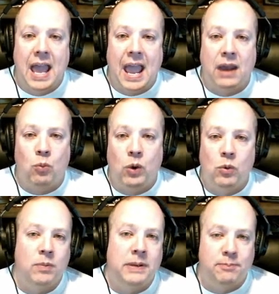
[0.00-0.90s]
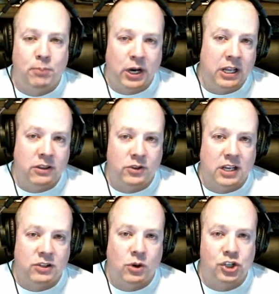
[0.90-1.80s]
And we will be bringing those
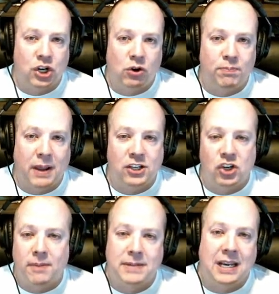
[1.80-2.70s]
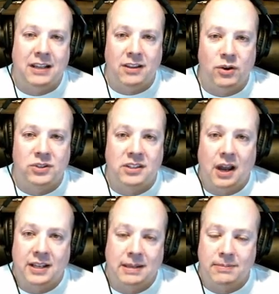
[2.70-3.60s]
onto our general page and updating those
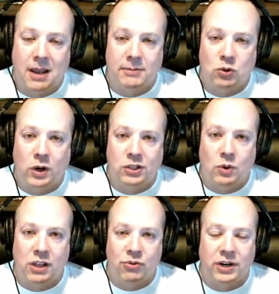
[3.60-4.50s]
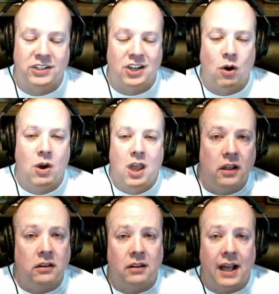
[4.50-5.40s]
sometime in 2023. So
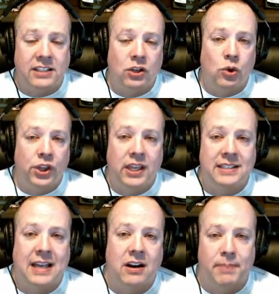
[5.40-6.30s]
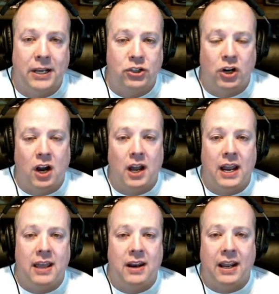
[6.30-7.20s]
lots of cool things out of Patreon.
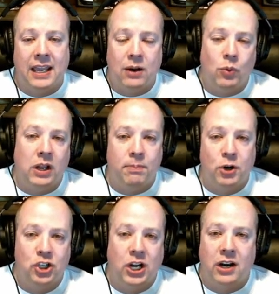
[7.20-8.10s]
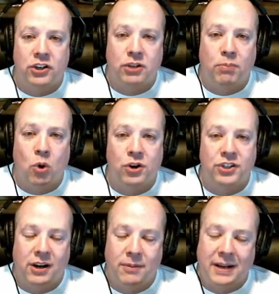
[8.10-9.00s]
And again, we appreciate our supporters
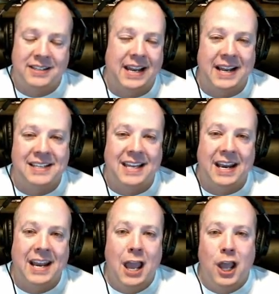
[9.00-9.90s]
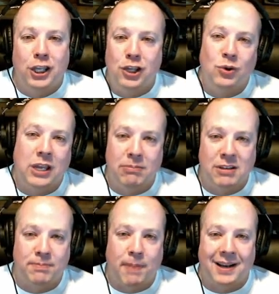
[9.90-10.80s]
there because, like I said, you keep
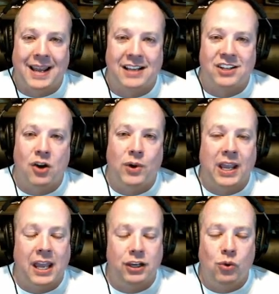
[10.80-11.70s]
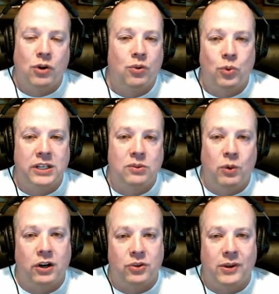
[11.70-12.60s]
this podcast going and you are the reason we
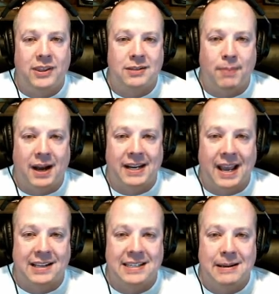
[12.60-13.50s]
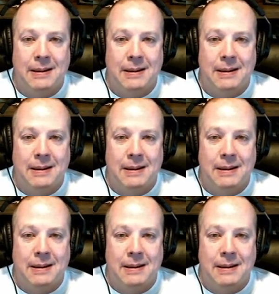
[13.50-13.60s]
are doing this podcast.